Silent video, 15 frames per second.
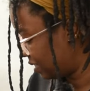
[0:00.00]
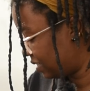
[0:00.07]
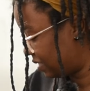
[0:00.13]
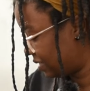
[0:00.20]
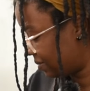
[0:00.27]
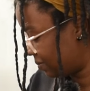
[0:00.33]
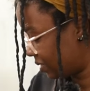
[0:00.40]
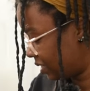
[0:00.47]
I'm
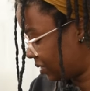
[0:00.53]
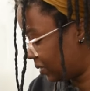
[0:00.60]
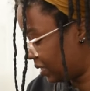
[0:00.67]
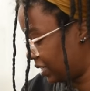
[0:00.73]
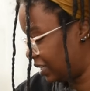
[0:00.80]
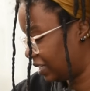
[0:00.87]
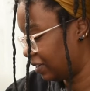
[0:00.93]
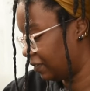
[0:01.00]
going to go ahead
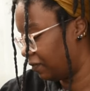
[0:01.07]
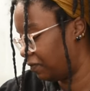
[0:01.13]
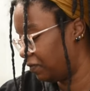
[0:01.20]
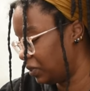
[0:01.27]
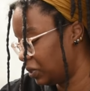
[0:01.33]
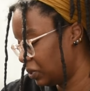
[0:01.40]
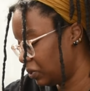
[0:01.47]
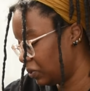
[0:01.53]
and get a
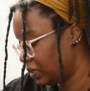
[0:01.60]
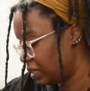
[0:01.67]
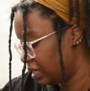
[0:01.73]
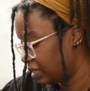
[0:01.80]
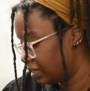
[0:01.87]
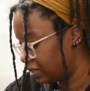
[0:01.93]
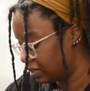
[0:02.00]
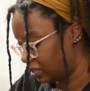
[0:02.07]
few
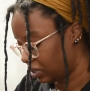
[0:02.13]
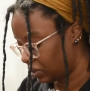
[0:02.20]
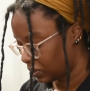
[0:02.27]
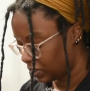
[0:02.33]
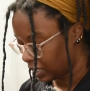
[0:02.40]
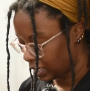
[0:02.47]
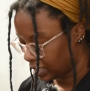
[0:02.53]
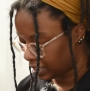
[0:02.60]

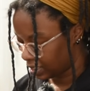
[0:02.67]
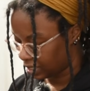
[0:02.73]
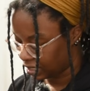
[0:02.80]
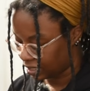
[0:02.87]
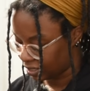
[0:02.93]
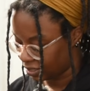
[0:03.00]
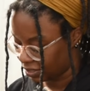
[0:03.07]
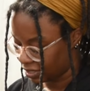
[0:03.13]
sown in
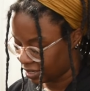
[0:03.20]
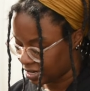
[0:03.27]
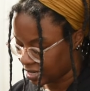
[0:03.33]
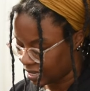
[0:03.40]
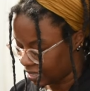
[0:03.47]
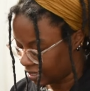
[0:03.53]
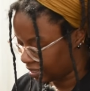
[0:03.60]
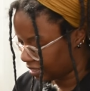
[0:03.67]
here.
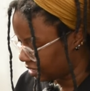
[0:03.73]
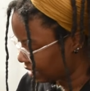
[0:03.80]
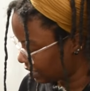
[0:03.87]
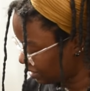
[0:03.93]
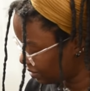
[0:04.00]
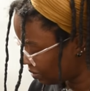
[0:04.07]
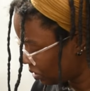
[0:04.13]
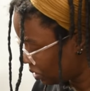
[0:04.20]
And
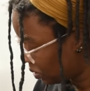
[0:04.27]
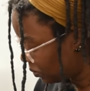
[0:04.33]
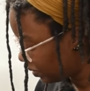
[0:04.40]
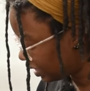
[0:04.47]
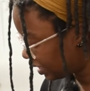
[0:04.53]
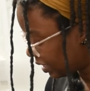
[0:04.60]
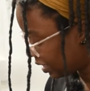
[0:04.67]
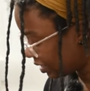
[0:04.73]
then we
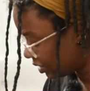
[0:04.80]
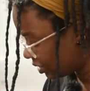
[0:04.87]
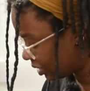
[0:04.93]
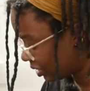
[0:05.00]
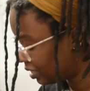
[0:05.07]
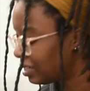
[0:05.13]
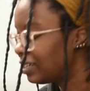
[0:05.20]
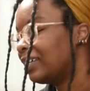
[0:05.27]
can kind of
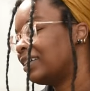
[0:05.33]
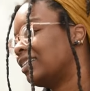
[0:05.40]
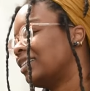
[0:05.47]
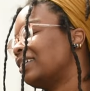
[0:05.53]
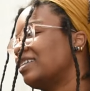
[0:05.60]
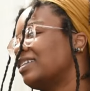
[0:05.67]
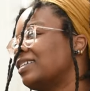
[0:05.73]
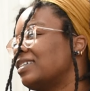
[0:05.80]
start,
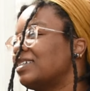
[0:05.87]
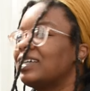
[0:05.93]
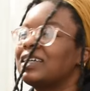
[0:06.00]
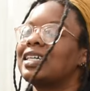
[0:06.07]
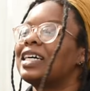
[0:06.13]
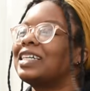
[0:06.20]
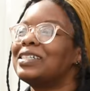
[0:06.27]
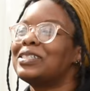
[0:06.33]

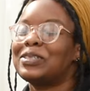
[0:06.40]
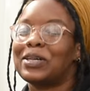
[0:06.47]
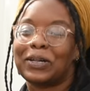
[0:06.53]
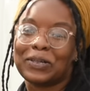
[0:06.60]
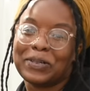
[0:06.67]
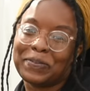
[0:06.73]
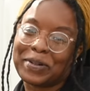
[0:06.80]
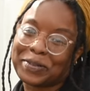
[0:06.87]
I guess,
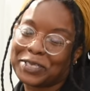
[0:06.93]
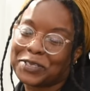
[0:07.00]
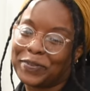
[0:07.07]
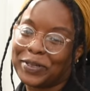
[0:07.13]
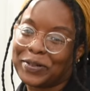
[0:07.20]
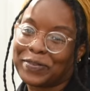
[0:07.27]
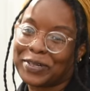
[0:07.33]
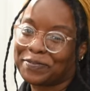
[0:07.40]
talking about what's
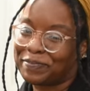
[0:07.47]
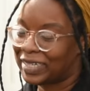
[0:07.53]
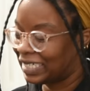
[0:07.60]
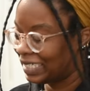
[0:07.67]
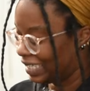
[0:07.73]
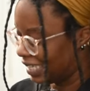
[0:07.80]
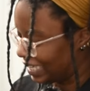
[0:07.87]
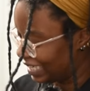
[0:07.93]
been on my mind